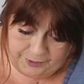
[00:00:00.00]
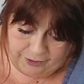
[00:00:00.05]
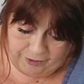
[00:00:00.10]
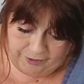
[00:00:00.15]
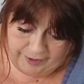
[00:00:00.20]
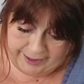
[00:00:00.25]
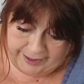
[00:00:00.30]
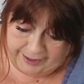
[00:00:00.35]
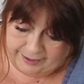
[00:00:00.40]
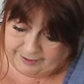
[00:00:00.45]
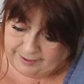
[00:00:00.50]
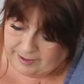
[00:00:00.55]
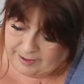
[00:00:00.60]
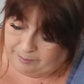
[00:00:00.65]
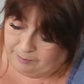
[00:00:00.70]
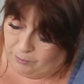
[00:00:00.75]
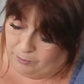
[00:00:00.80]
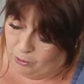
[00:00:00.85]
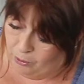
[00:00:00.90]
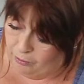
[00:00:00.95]
the green,
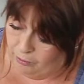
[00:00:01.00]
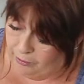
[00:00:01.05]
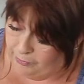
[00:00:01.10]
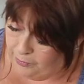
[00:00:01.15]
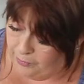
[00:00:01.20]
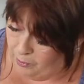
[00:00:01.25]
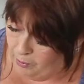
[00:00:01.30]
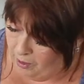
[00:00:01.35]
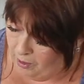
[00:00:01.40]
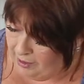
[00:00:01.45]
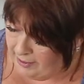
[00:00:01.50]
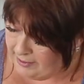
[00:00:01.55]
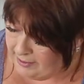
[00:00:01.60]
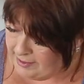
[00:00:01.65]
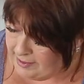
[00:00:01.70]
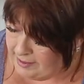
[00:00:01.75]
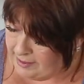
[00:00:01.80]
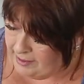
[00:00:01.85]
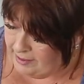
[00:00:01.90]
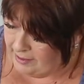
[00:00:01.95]
some more of the
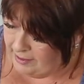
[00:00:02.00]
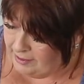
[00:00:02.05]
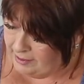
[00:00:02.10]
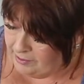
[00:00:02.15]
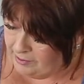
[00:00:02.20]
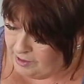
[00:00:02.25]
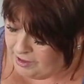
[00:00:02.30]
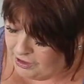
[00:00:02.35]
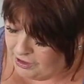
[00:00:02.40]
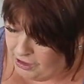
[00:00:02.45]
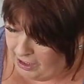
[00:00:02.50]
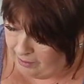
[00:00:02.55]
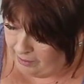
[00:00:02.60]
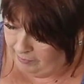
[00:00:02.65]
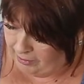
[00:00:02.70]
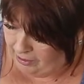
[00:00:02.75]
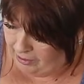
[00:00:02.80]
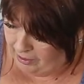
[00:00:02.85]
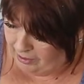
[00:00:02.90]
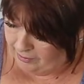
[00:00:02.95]
white. Just check
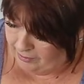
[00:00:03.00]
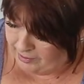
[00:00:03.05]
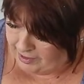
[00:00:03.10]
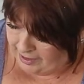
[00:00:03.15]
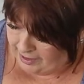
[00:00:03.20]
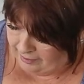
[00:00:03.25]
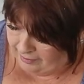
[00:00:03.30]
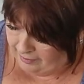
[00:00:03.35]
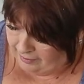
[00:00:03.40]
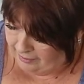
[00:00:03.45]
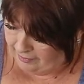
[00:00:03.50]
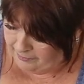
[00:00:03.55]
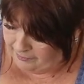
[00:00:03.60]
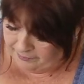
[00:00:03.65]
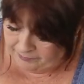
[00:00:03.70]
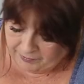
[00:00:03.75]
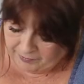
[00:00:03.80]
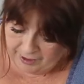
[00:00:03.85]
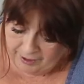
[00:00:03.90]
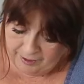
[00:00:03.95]
my loading.
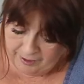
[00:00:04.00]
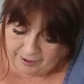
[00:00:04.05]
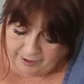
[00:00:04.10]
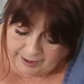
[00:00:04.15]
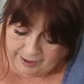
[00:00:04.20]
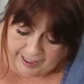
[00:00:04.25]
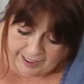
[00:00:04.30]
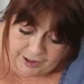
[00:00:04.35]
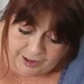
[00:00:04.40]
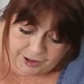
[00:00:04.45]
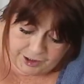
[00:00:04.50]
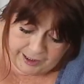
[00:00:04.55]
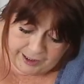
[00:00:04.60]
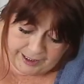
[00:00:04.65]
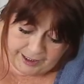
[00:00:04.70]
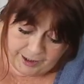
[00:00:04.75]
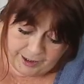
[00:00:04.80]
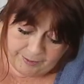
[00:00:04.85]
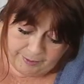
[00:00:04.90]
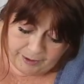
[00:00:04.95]

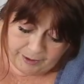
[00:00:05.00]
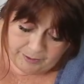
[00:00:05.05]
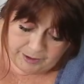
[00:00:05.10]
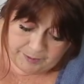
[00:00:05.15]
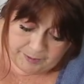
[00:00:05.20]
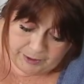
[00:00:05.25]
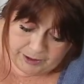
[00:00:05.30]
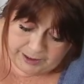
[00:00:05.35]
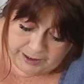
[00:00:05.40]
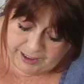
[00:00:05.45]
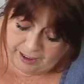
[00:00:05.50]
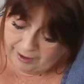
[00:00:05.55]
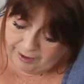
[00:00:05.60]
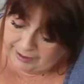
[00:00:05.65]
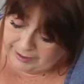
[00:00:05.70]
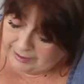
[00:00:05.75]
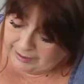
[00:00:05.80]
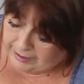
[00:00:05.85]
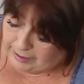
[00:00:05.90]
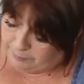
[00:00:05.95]
Occasionally you might want to put a
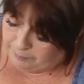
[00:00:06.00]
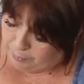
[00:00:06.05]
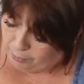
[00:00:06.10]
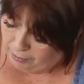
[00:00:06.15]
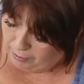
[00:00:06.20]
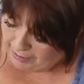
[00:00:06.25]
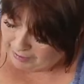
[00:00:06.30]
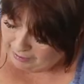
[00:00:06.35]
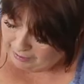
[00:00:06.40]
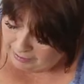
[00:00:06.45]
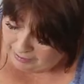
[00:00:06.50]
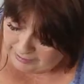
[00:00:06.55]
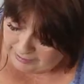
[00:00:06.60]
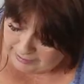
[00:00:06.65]
tiny little brown, a